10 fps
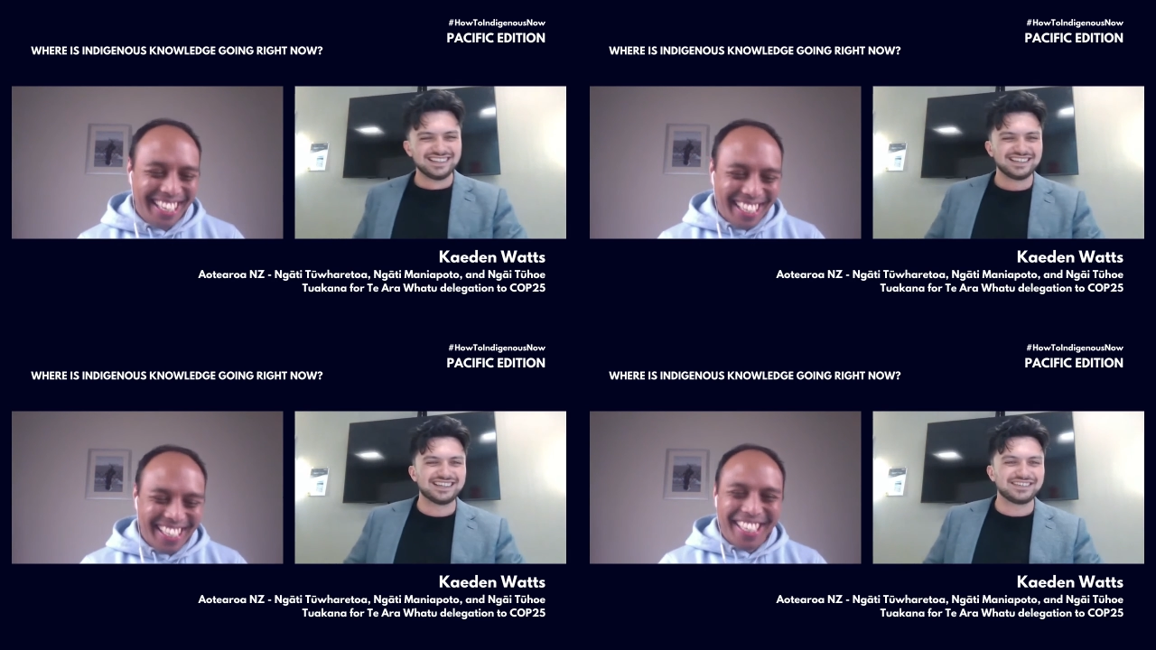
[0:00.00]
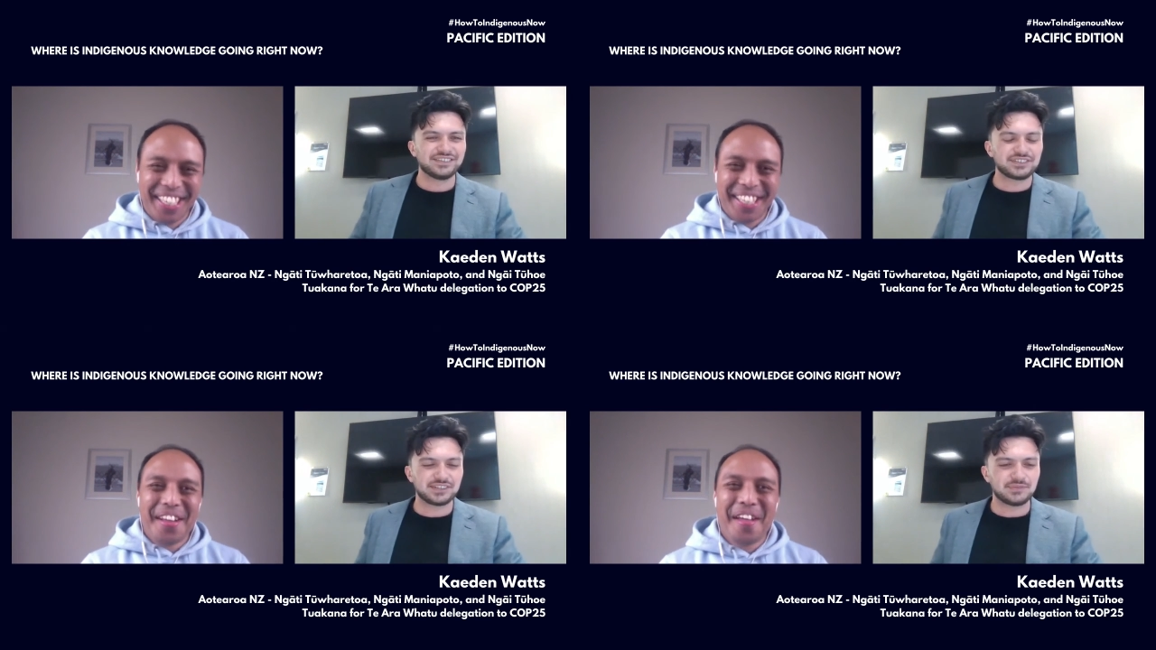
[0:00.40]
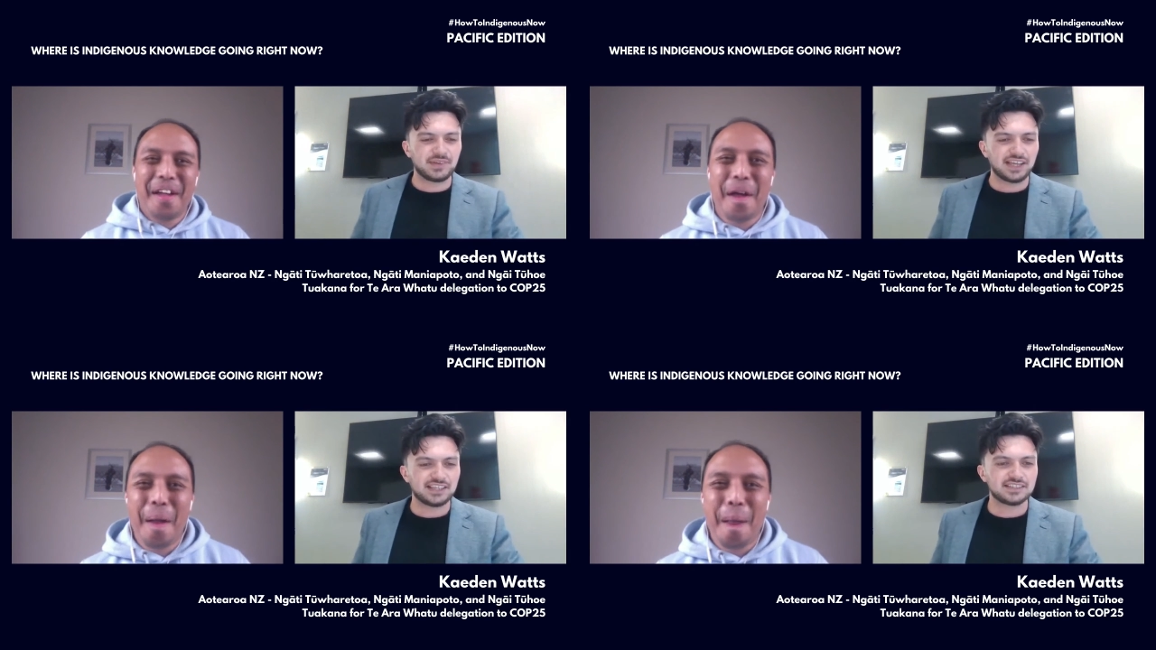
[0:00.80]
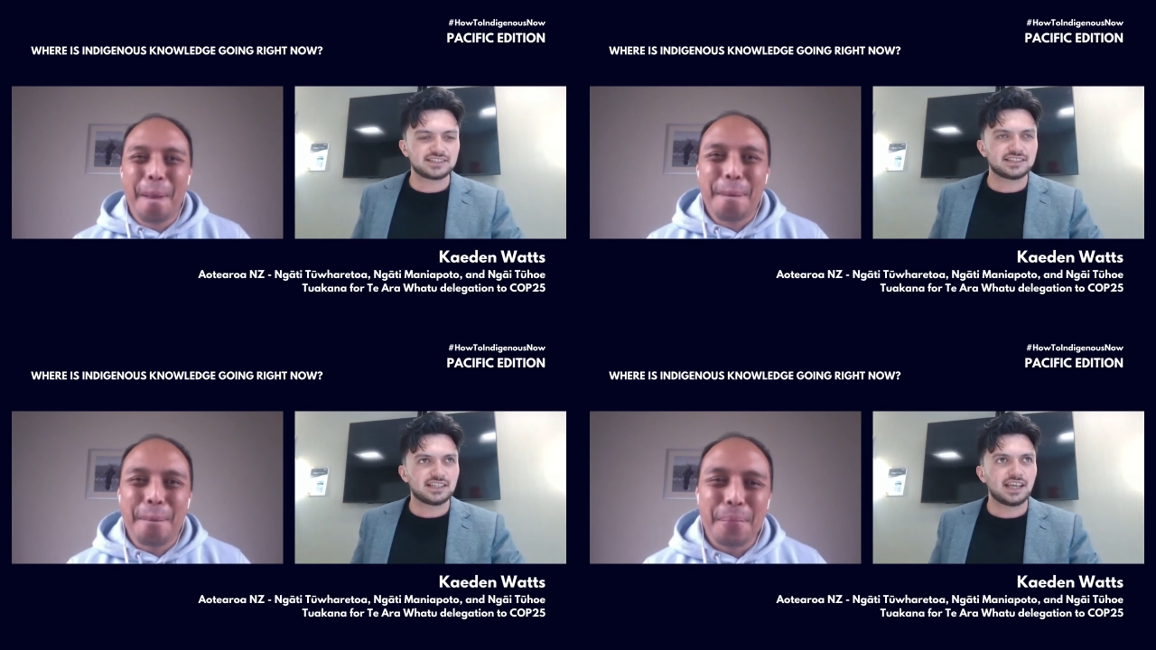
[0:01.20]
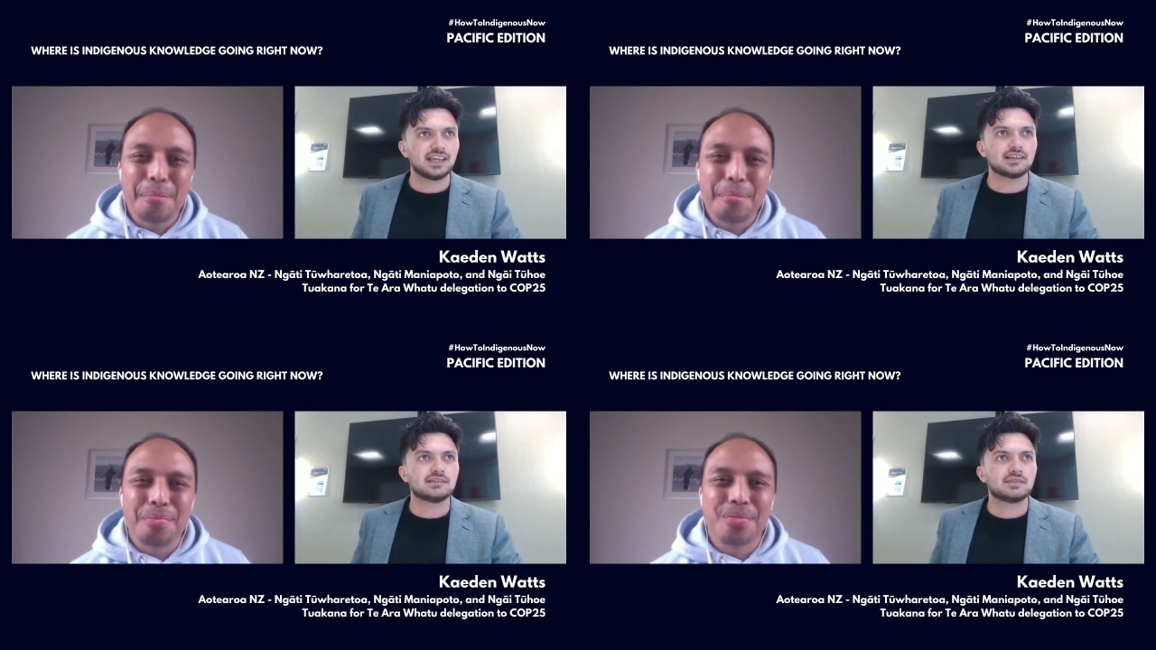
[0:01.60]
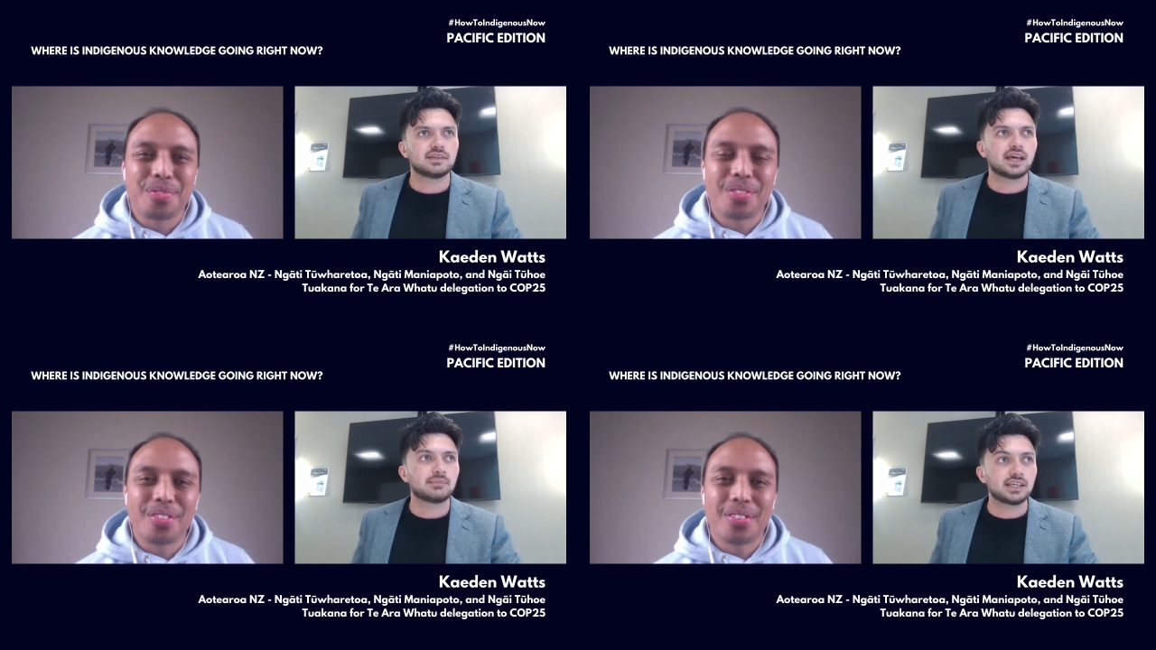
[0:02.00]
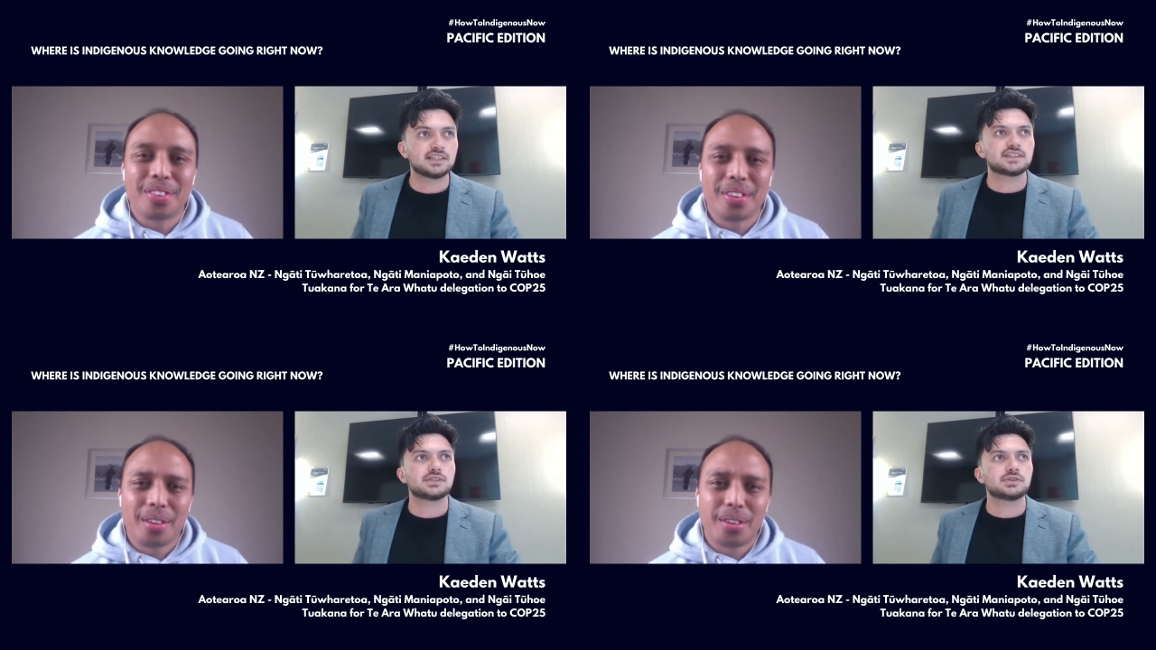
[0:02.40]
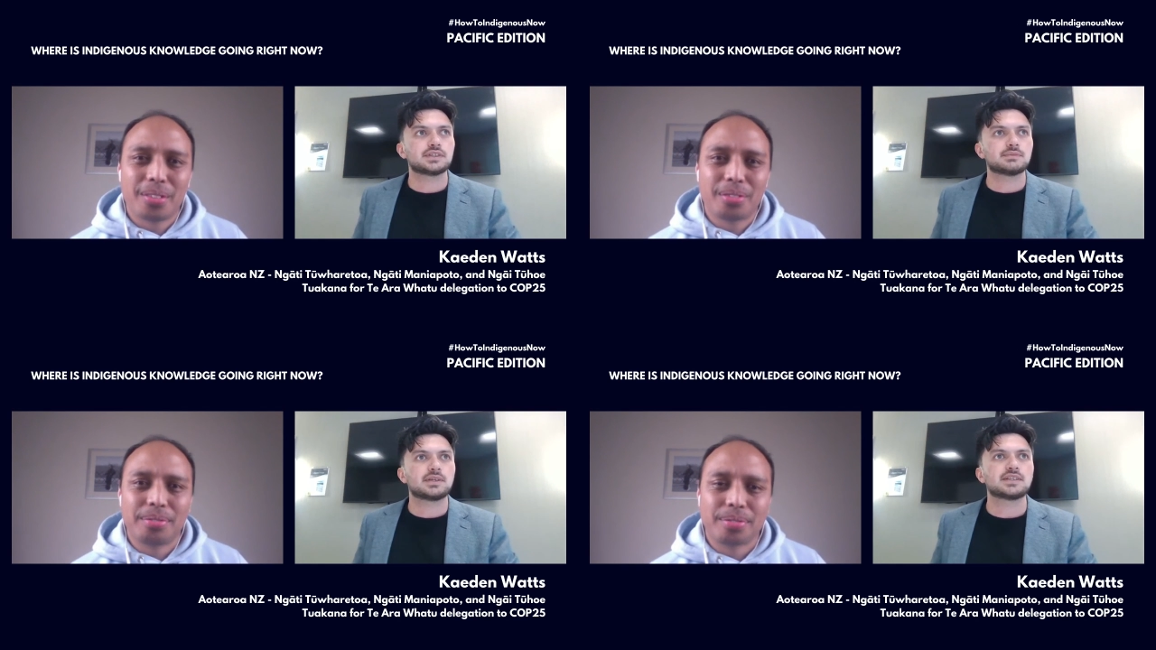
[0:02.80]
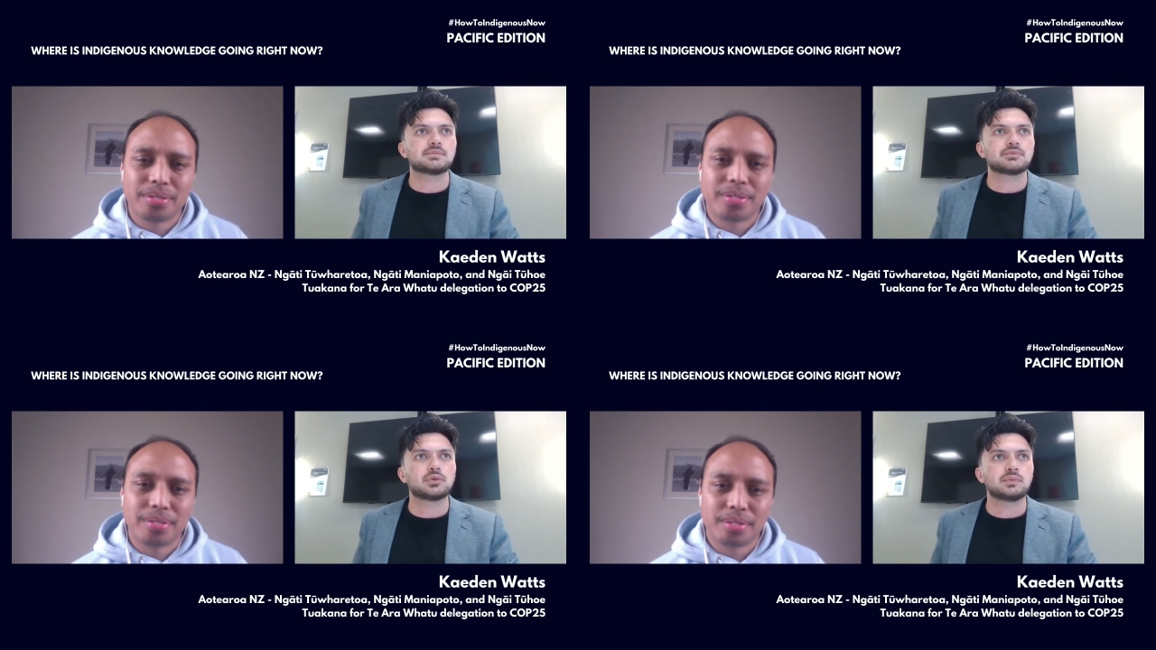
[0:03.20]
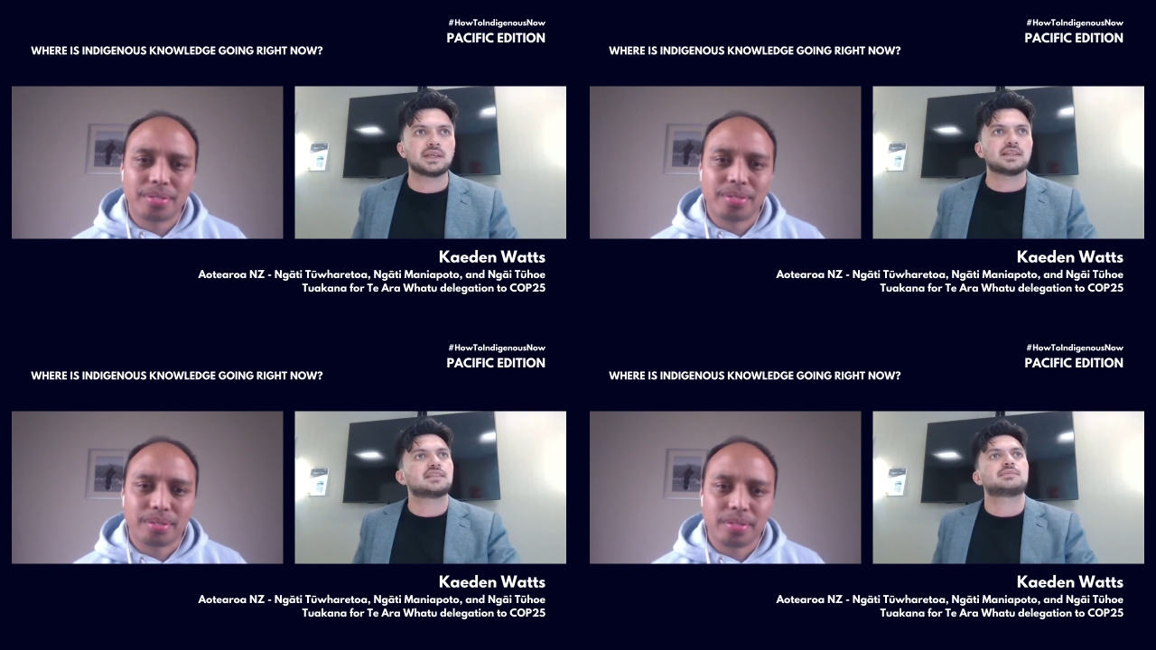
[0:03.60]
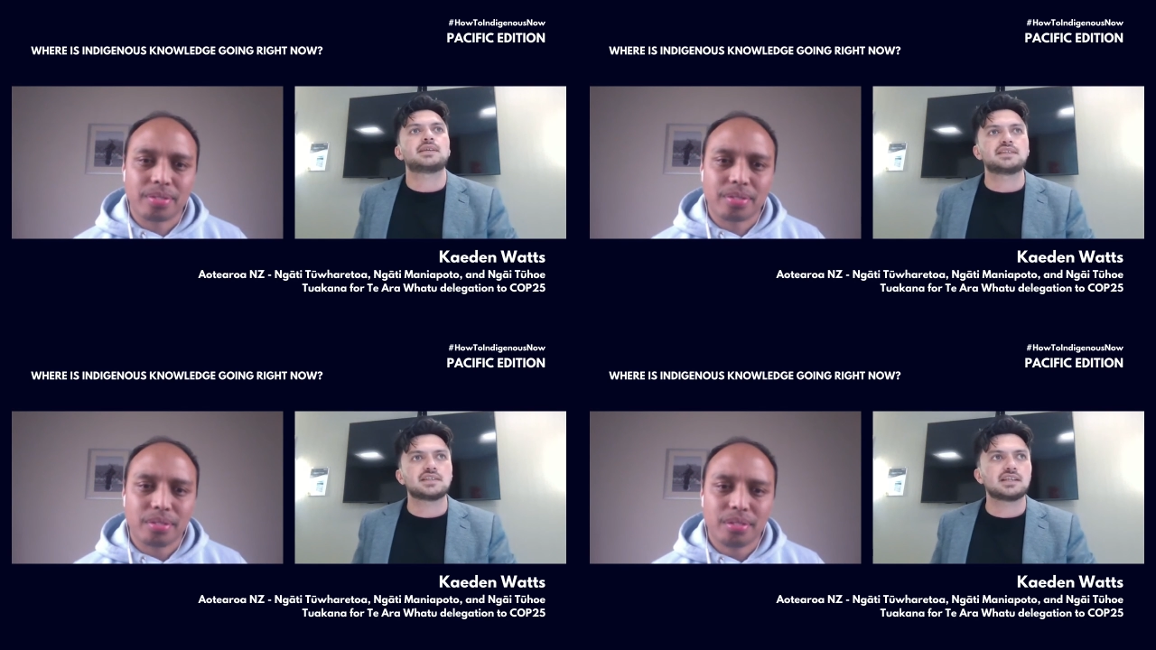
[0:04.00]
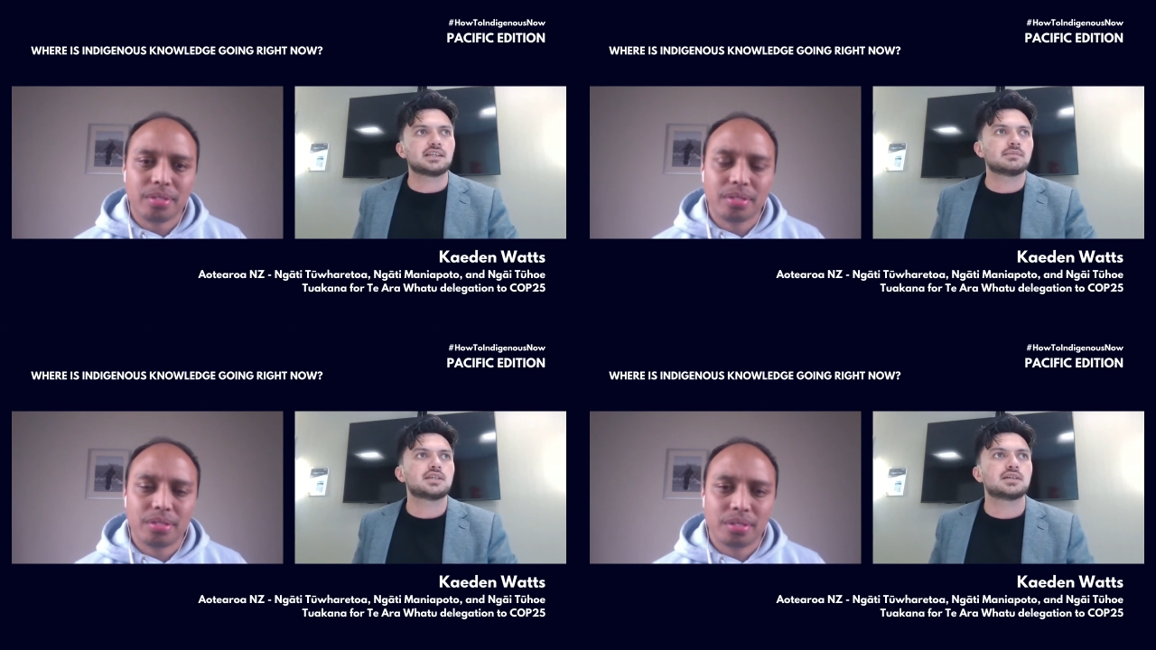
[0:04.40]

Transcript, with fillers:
Speaker 1: yeah, awesome. And and Namahi the speakers before me and the speakers ahead of me.